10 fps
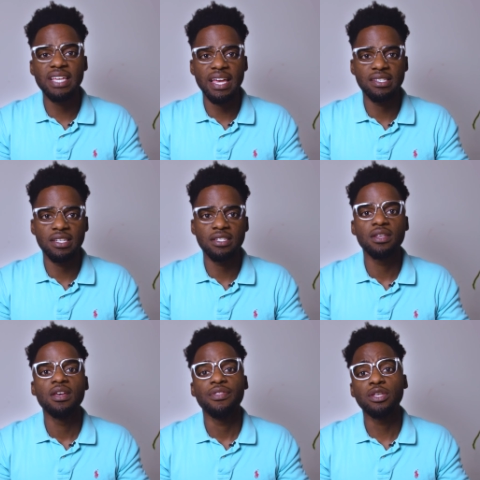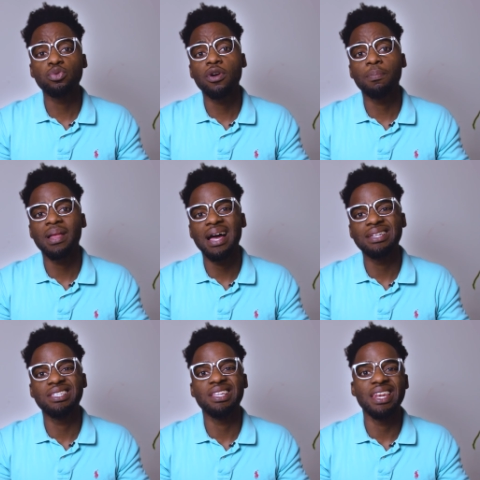cases, this would apply
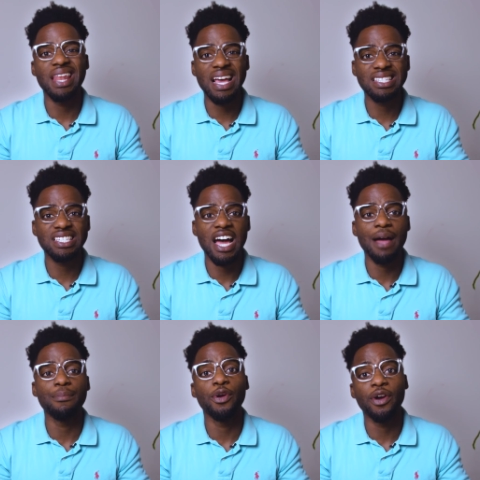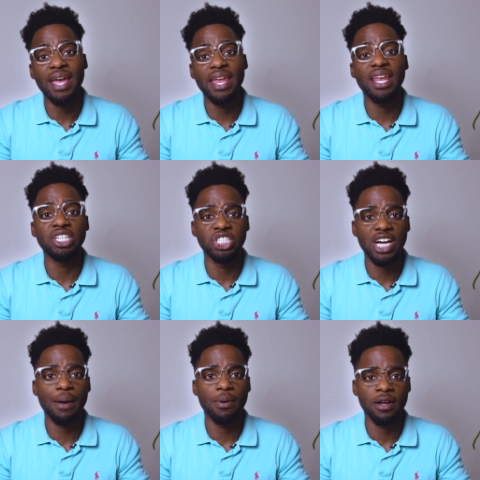to the next time you're in a
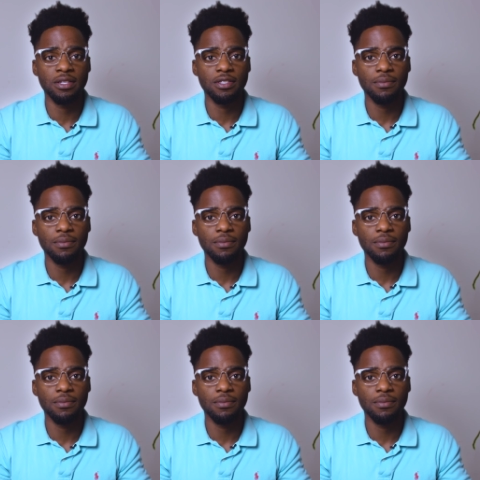job hunt.